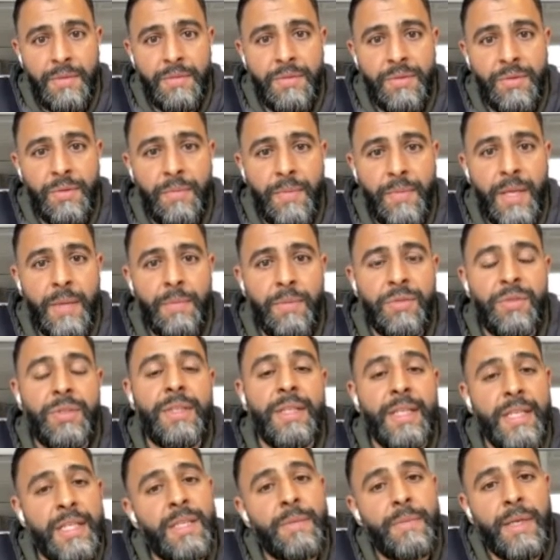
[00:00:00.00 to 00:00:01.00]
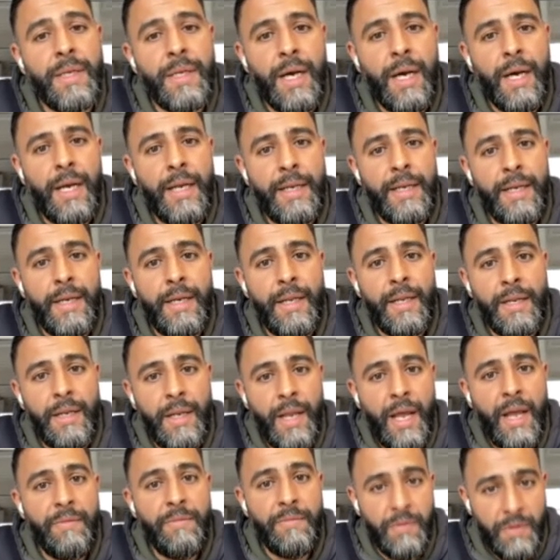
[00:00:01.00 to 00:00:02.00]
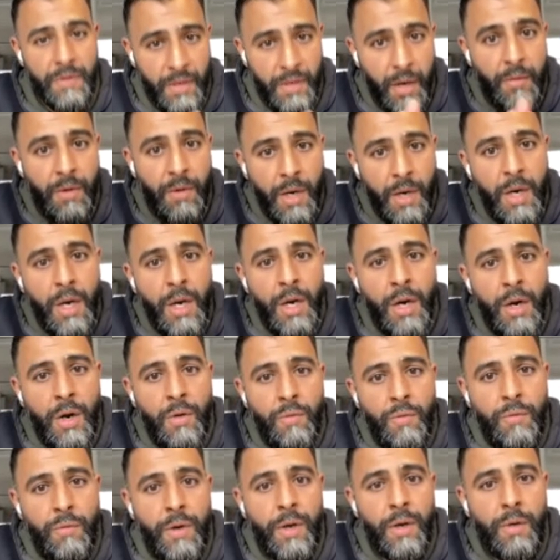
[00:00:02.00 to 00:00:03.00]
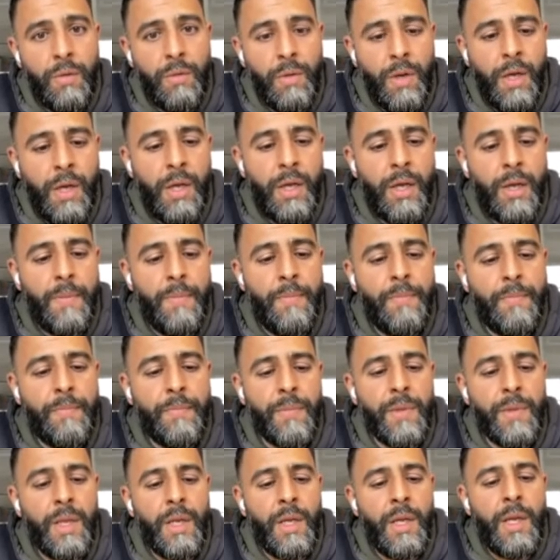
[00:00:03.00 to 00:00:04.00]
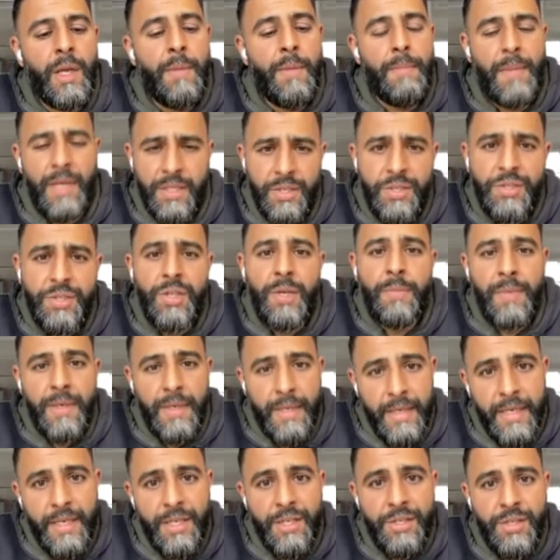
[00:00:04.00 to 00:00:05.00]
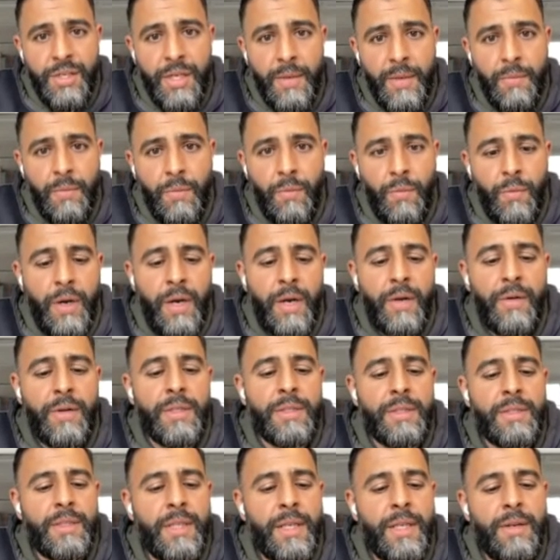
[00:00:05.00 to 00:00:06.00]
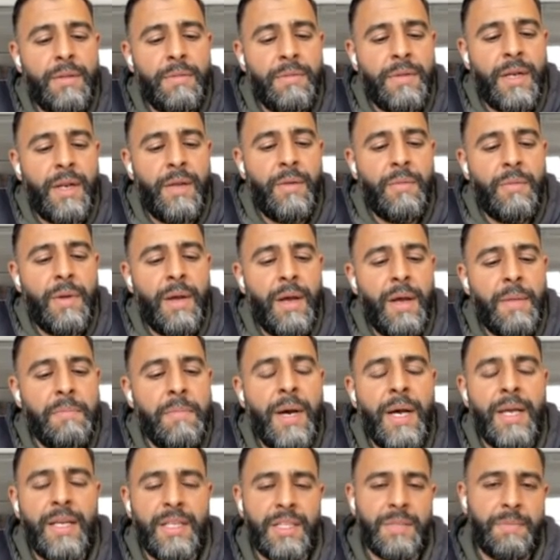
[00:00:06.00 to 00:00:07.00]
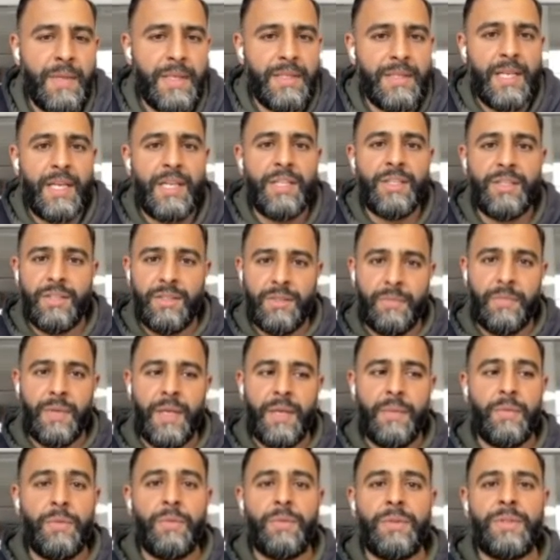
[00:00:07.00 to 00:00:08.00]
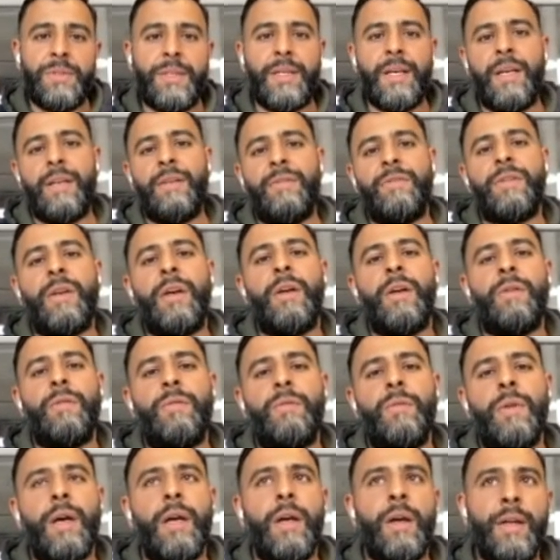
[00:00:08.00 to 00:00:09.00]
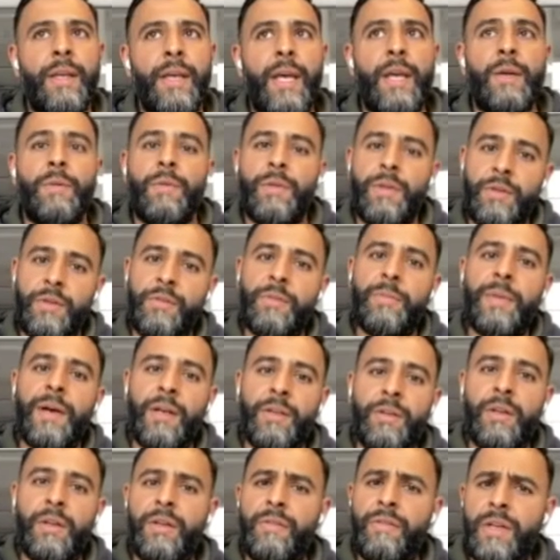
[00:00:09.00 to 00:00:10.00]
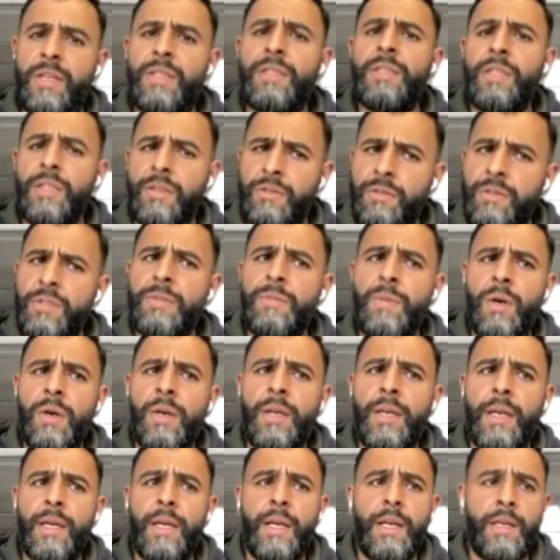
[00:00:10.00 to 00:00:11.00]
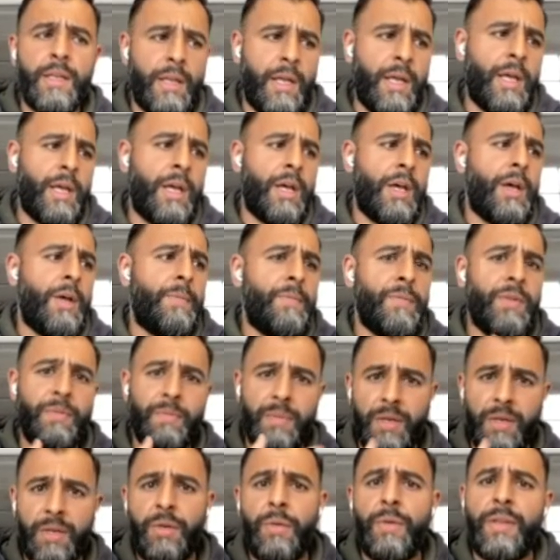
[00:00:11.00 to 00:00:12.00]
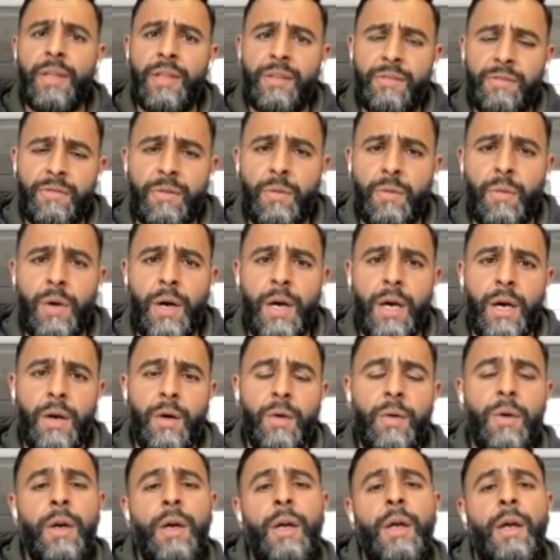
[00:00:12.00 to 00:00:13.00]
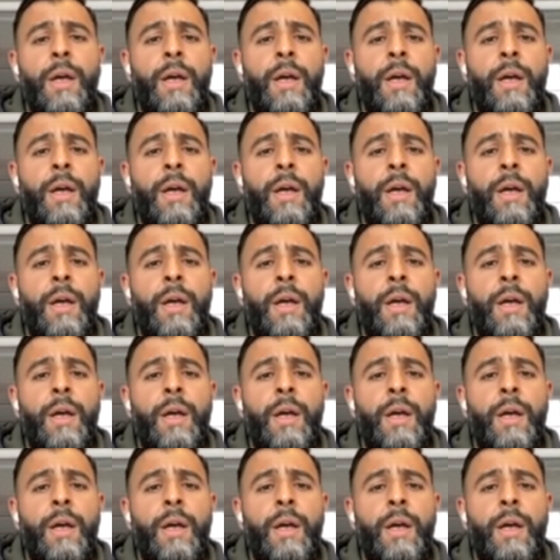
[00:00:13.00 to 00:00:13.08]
Some people just need to be guided and have real mentorship and leadership. Whereas my expectations of people was to kind of go, right, okay, well, you come out of university, you're a smart kid, you've been doing this for a while,